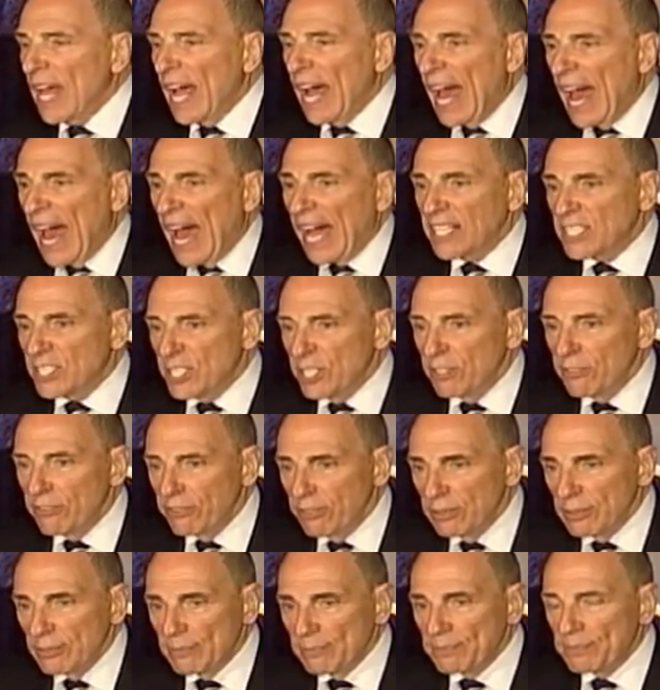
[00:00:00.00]

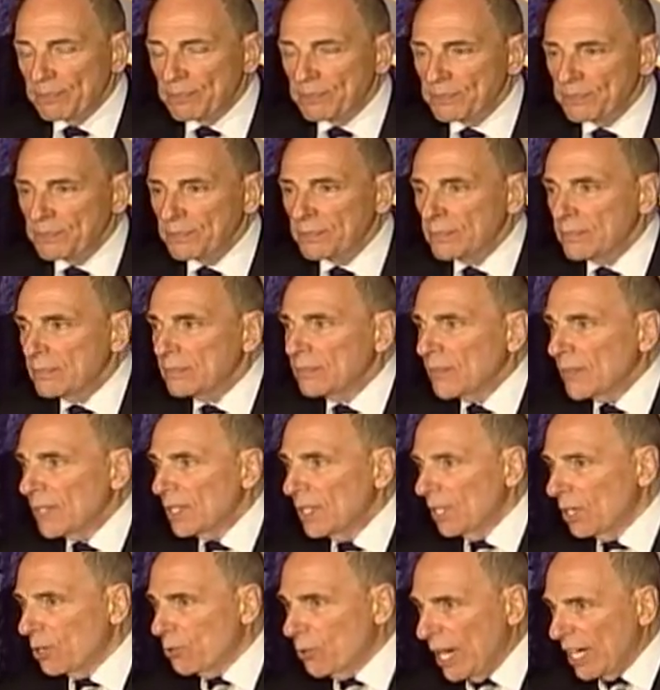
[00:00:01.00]
active,
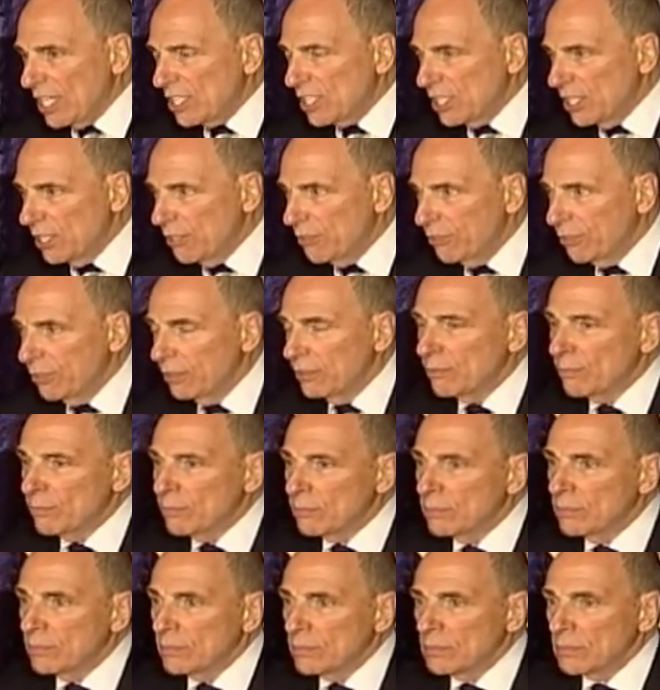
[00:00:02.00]
aggressive,
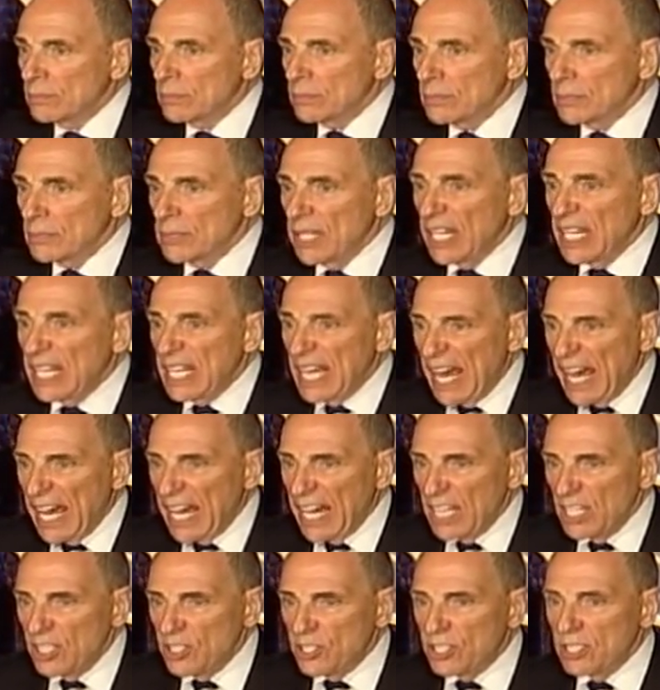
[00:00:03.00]

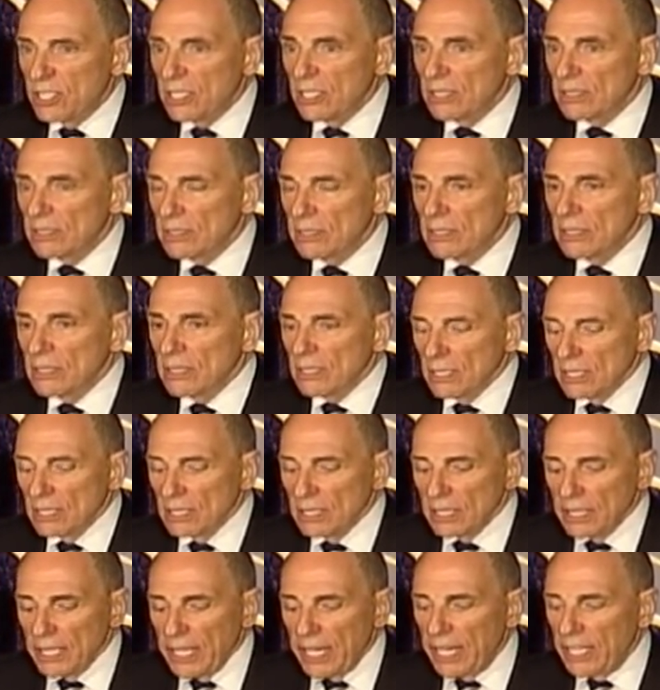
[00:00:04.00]
engaged
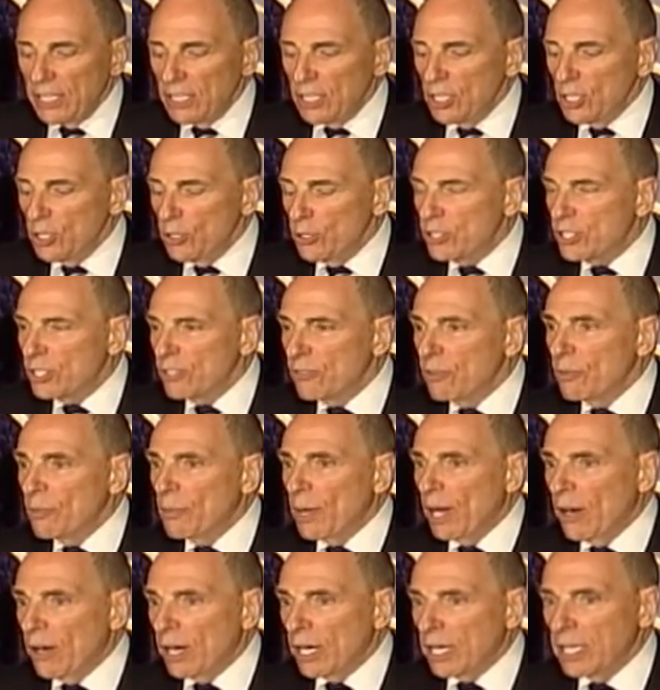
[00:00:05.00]
in the use of
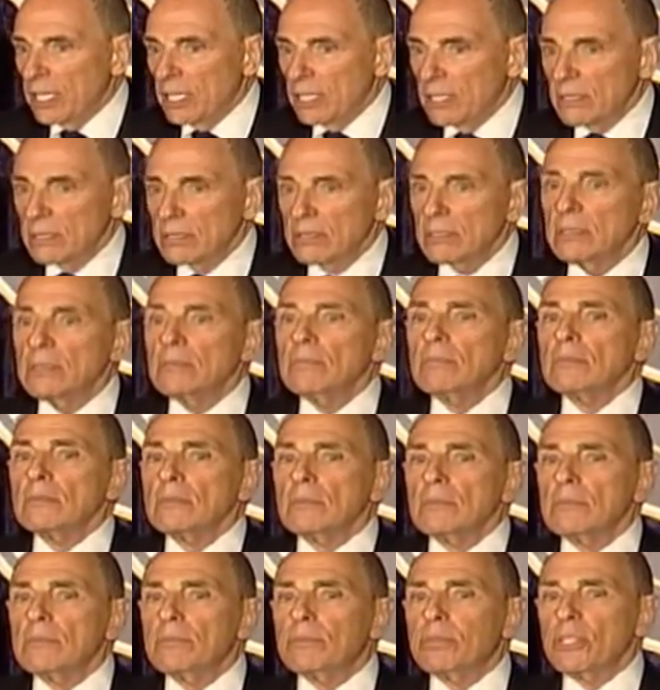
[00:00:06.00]
American
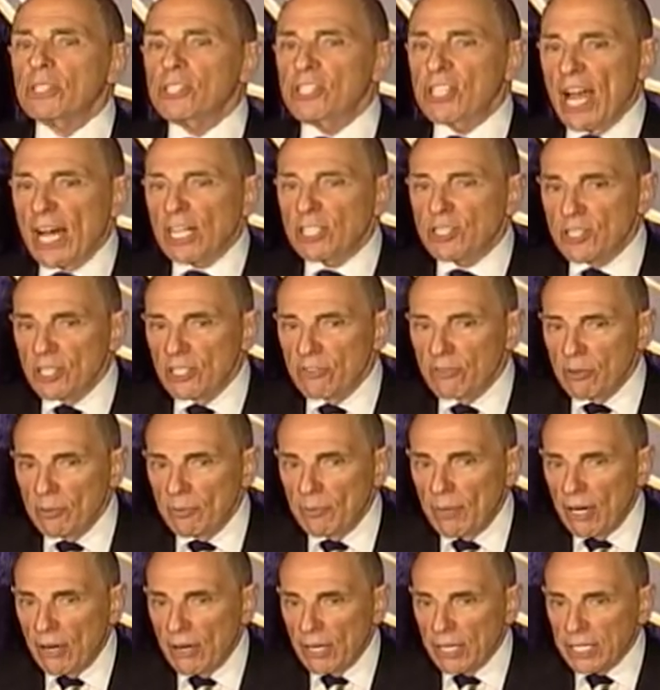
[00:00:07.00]
projection of
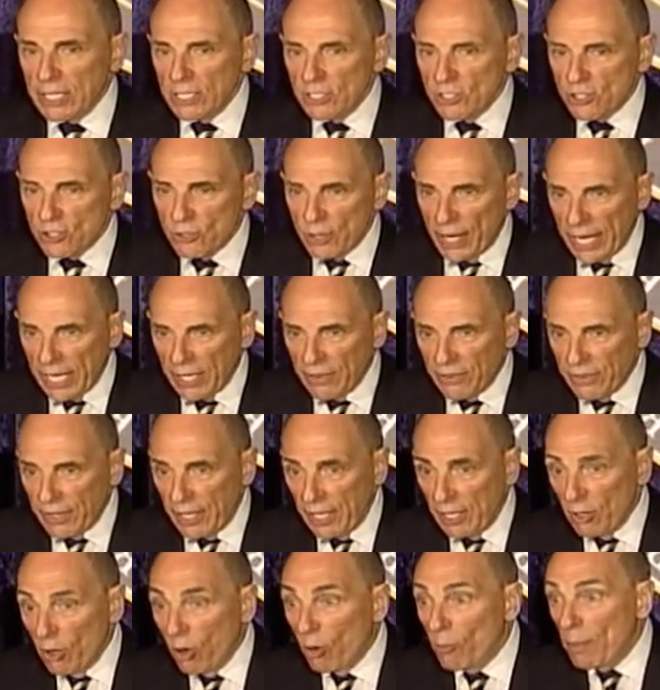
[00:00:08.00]
American strength
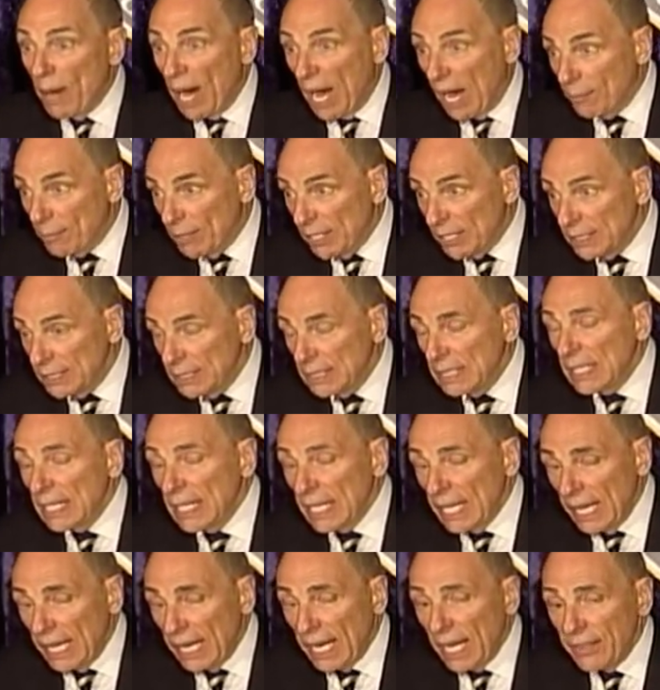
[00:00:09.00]
than Obama.
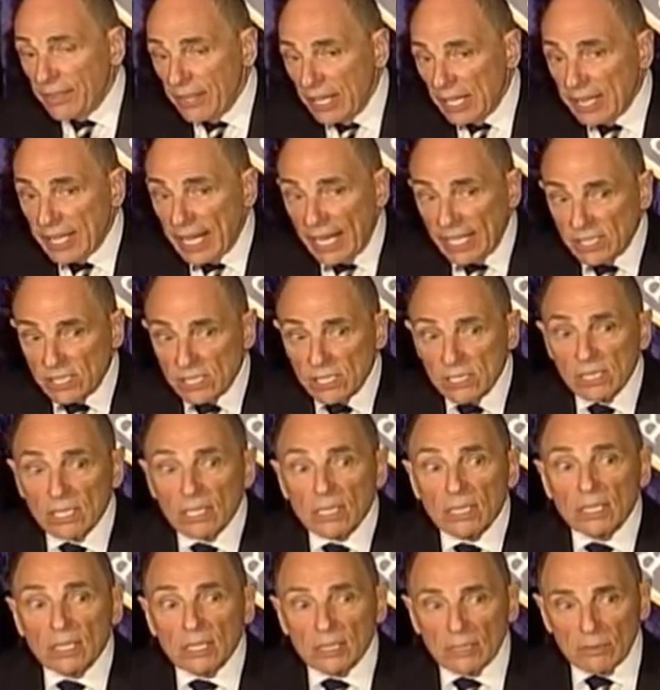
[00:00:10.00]
And I think that's
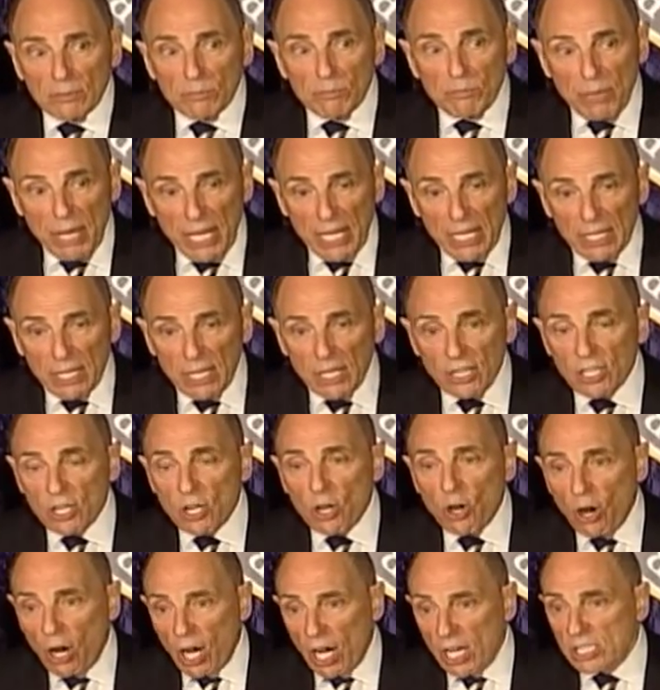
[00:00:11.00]
been the
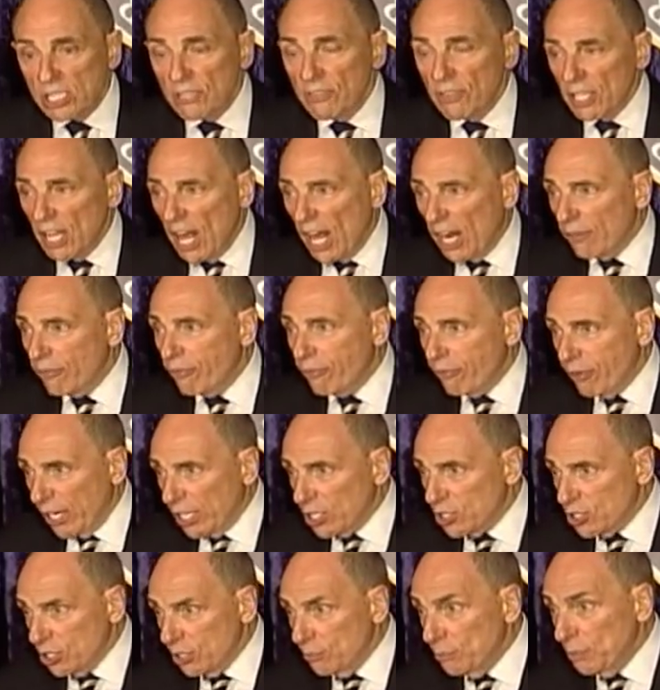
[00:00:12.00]
cause of a lot of
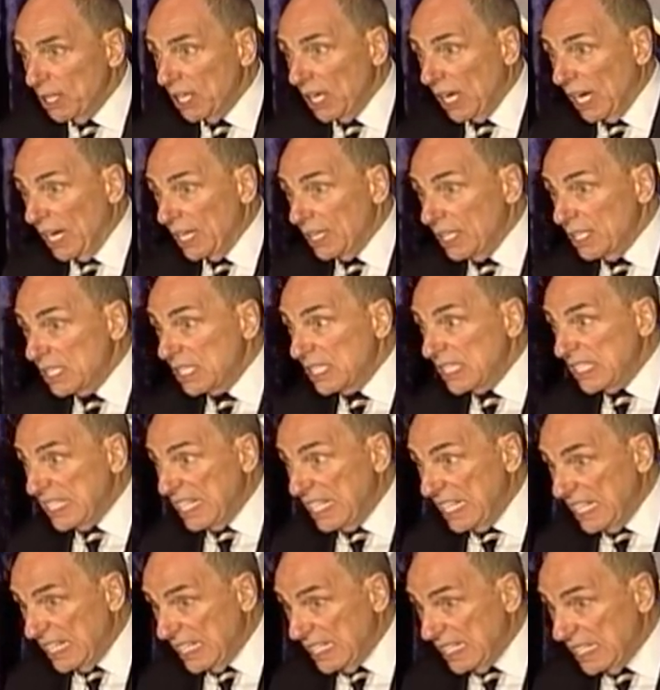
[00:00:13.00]
friction behind the
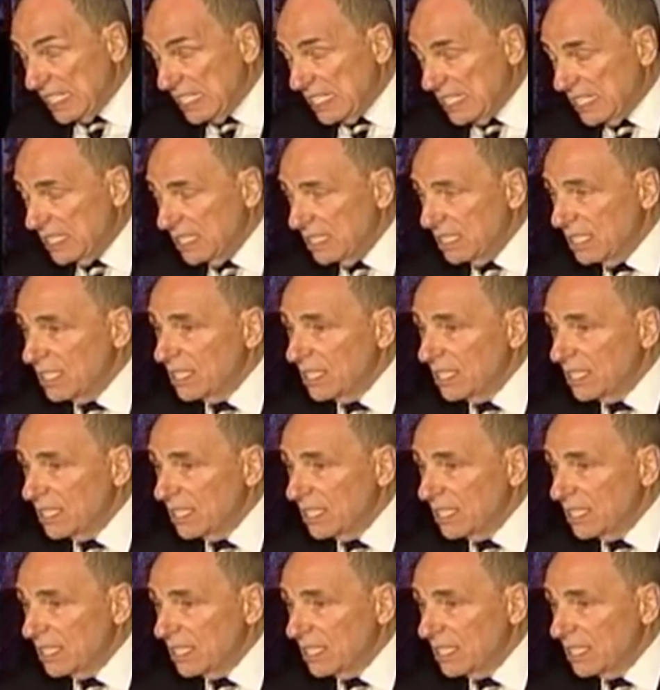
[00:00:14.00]
scenes.